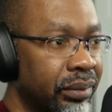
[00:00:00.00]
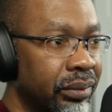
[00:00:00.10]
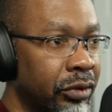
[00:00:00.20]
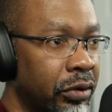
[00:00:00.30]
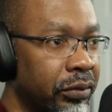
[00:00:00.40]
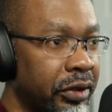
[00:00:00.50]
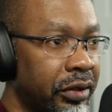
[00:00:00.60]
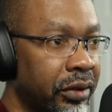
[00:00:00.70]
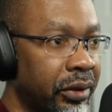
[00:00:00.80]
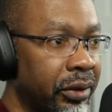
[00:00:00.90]
over
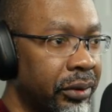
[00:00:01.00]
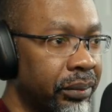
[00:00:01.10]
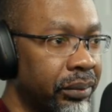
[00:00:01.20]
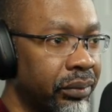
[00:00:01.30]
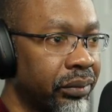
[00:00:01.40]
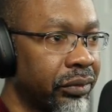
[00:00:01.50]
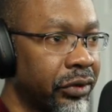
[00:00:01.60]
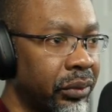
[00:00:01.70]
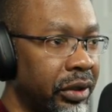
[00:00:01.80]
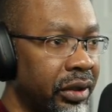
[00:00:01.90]
here
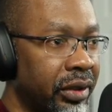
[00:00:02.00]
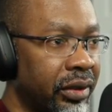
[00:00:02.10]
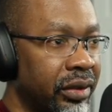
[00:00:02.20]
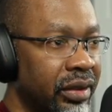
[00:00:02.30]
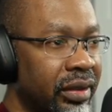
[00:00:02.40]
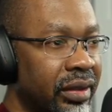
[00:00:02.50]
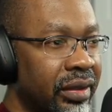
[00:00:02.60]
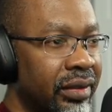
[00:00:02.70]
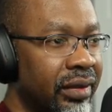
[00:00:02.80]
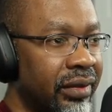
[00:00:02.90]
where
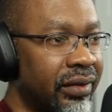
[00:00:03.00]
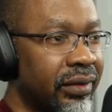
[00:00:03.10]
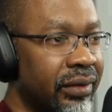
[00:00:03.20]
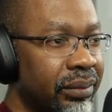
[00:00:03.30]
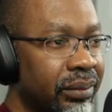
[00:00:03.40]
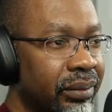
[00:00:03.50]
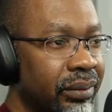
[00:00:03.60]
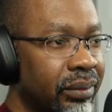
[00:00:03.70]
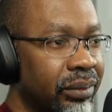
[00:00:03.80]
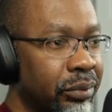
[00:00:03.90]
this
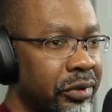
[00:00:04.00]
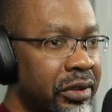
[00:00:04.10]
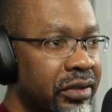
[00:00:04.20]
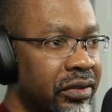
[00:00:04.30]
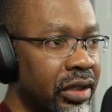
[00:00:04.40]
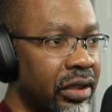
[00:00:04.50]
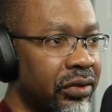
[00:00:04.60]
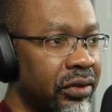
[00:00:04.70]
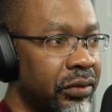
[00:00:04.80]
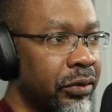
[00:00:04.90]
presentation
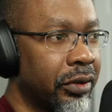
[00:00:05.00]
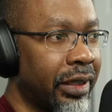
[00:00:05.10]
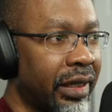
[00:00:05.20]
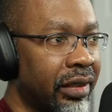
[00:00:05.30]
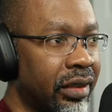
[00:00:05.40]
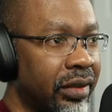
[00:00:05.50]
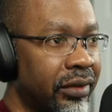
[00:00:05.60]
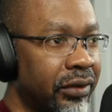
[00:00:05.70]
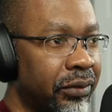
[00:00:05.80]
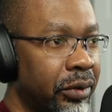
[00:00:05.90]
of your analytics
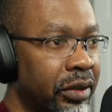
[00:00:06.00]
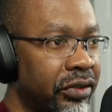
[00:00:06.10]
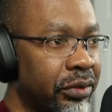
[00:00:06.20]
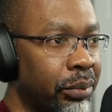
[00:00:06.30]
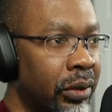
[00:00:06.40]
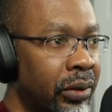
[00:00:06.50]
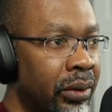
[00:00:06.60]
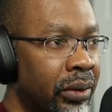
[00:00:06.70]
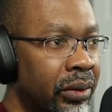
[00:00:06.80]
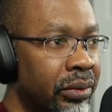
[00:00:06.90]
is very
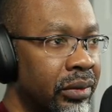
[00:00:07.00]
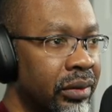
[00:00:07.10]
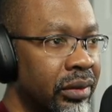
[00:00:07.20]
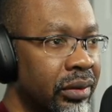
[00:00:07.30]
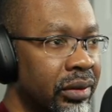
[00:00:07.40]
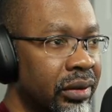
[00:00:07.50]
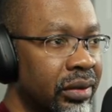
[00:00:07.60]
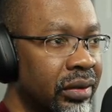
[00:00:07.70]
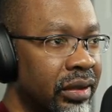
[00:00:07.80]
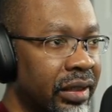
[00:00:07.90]
small.
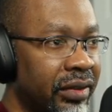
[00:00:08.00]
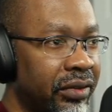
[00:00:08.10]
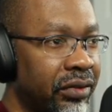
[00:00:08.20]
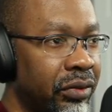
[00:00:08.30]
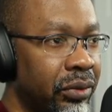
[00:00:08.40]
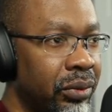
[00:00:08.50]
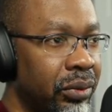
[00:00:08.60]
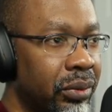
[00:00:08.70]
Like, it's too,